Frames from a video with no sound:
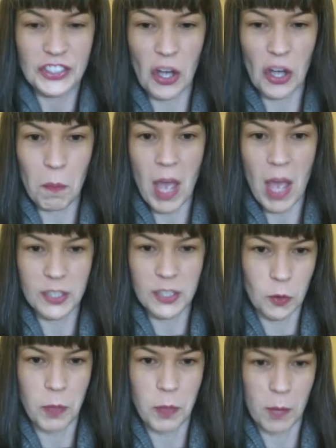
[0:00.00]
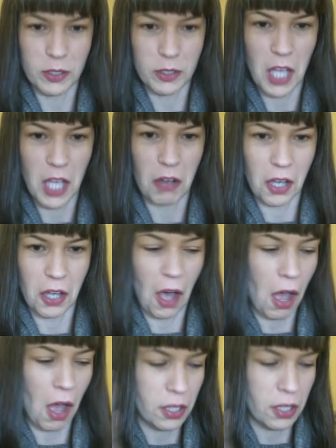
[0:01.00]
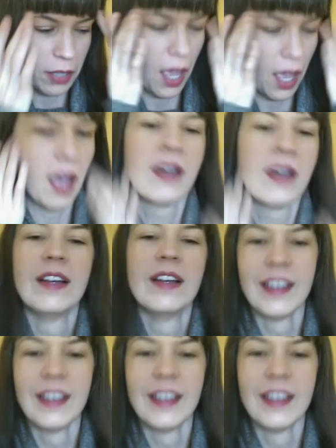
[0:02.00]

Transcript: Don't mess with people's alcohol, okay?